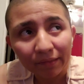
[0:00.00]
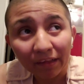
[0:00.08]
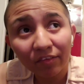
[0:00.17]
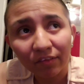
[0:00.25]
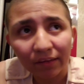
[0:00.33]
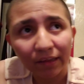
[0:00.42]

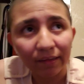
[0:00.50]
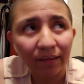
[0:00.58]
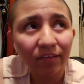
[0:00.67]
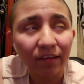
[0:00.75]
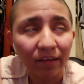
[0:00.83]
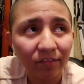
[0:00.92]
That's
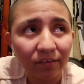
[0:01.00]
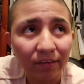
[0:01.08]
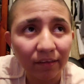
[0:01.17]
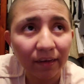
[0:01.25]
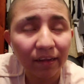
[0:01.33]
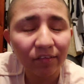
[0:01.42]

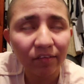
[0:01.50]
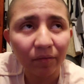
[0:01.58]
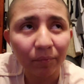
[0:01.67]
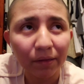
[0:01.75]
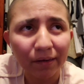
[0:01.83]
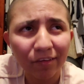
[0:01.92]
actually the last
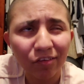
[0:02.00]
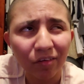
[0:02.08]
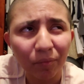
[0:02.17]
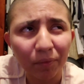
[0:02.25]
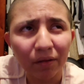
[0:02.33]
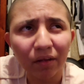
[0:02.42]
time that I
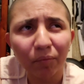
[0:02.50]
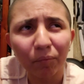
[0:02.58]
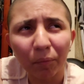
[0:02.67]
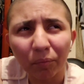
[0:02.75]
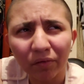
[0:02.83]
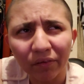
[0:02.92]
saw
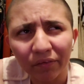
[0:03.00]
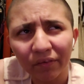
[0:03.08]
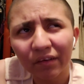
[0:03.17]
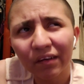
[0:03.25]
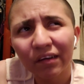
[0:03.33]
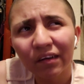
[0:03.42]
my brother.